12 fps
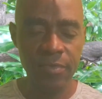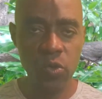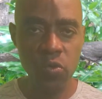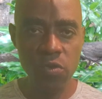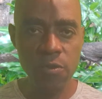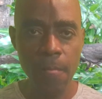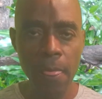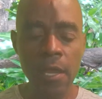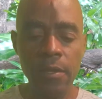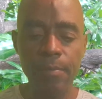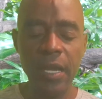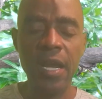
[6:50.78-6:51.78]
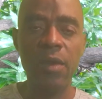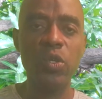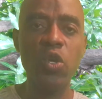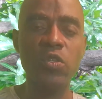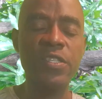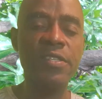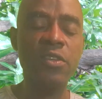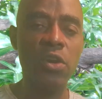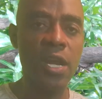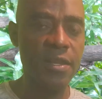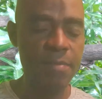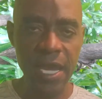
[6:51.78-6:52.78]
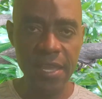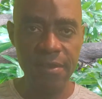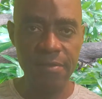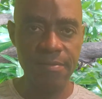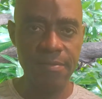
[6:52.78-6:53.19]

Cool? Because we don't sit down on the bike.